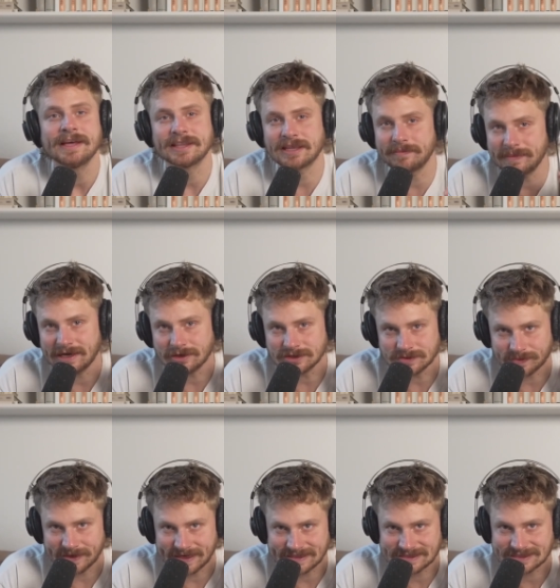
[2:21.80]
the meter's
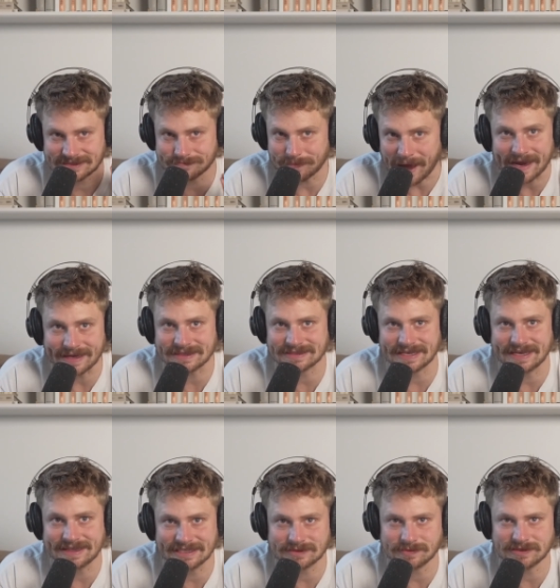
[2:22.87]
reading spiked. And
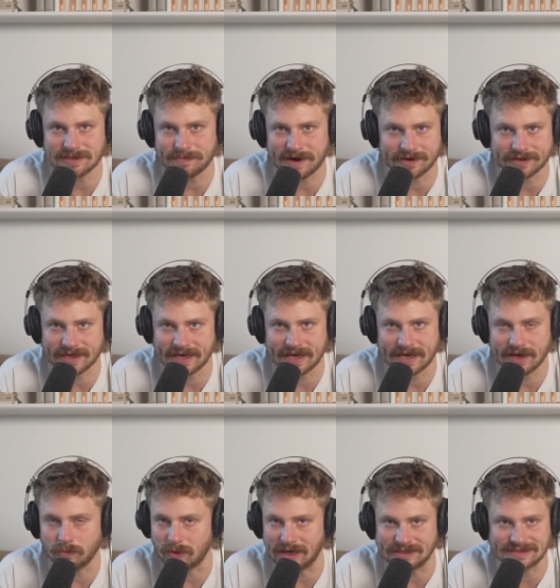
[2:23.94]
this was apparently
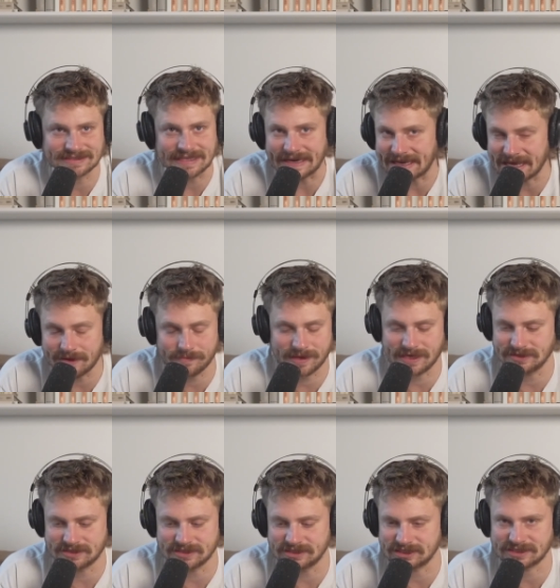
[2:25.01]
what sent him
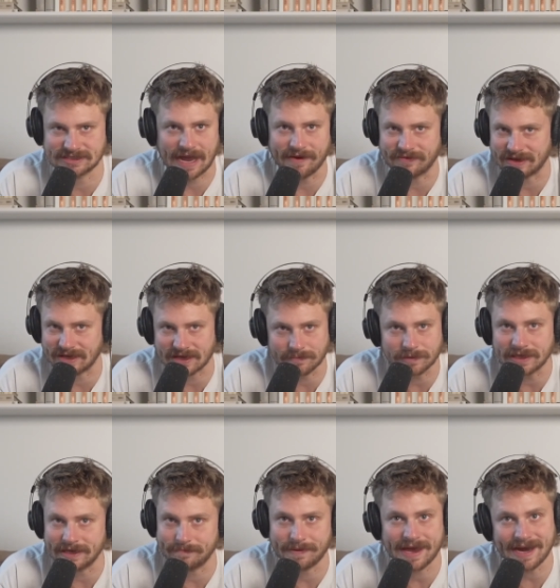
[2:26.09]
into just having a
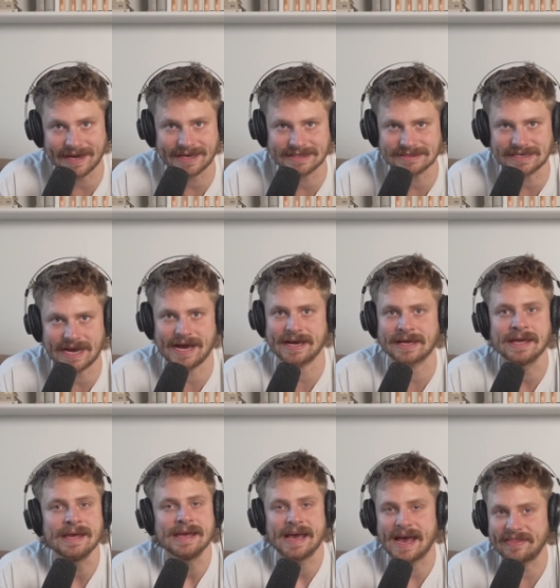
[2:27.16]
complete panic attack.
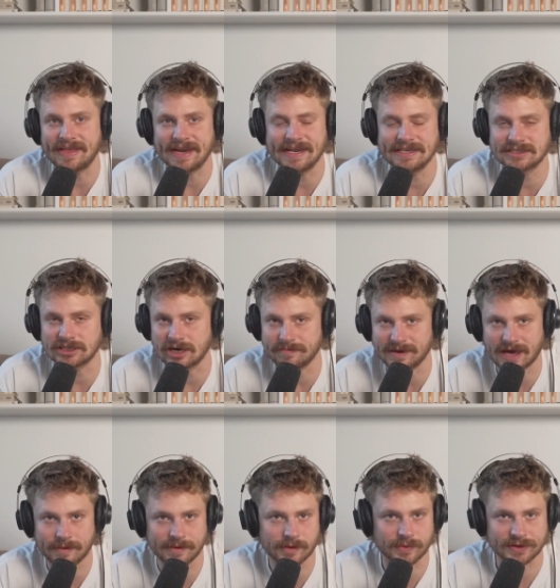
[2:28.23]
And then he started
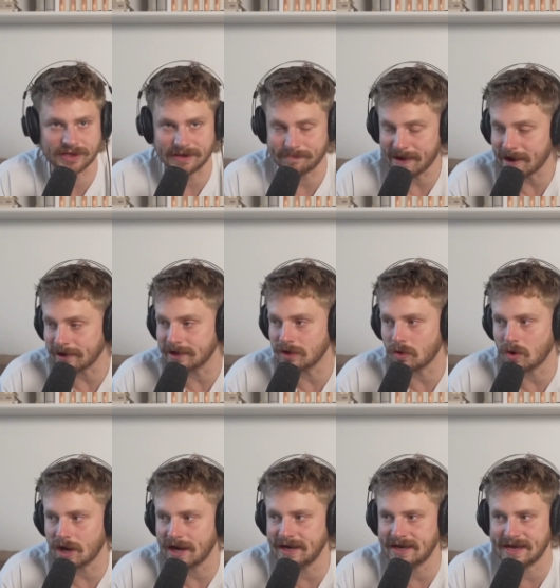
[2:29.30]
becoming really
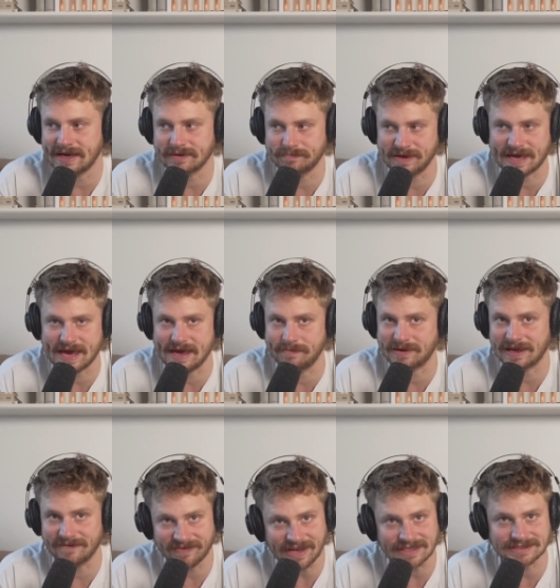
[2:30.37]
paranoid and became
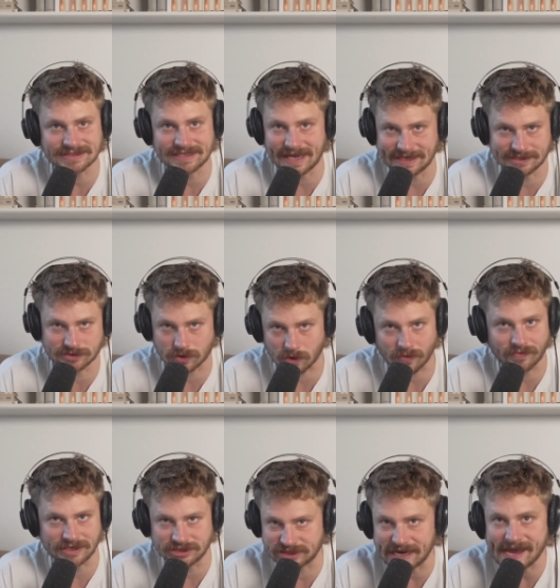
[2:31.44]
convinced that his
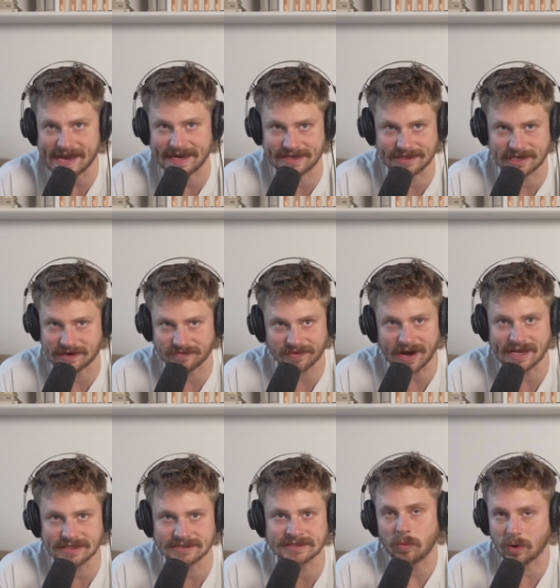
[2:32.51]
girlfriend Jane and their
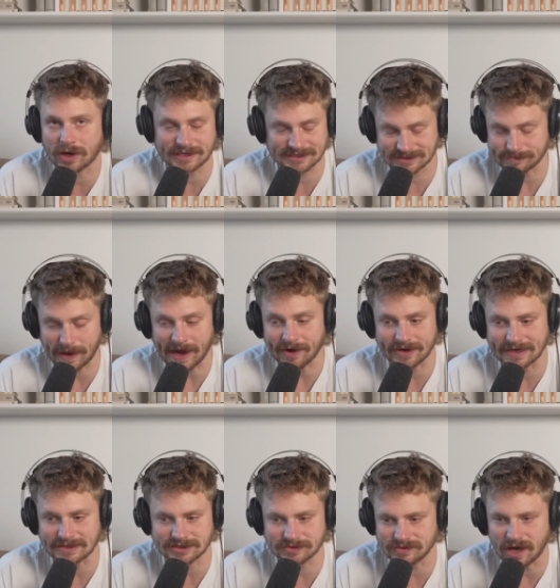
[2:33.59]
friends were conspiring
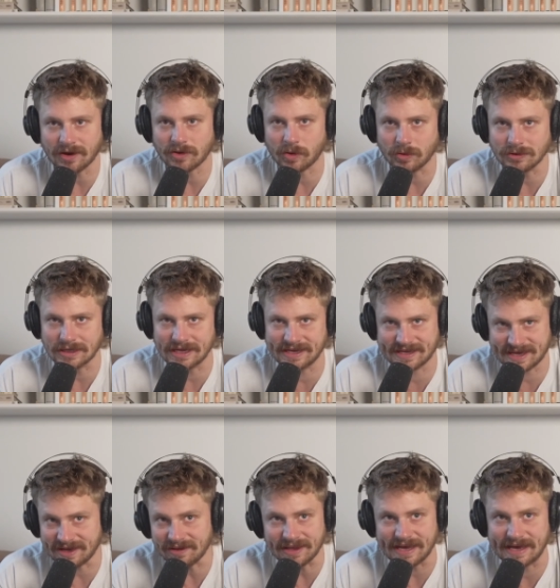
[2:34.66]
to not only
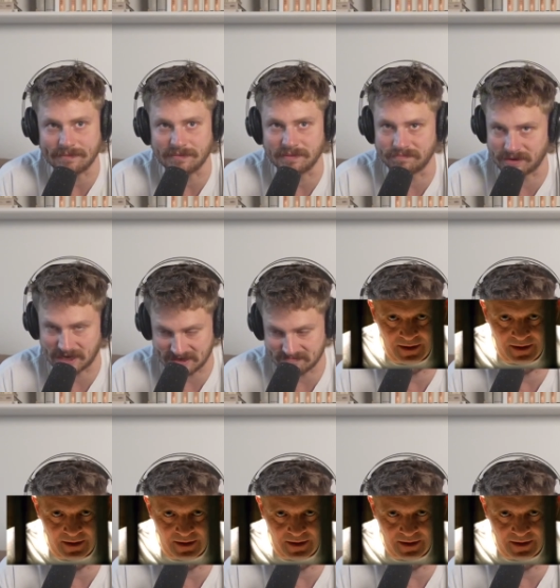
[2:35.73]
kill him, but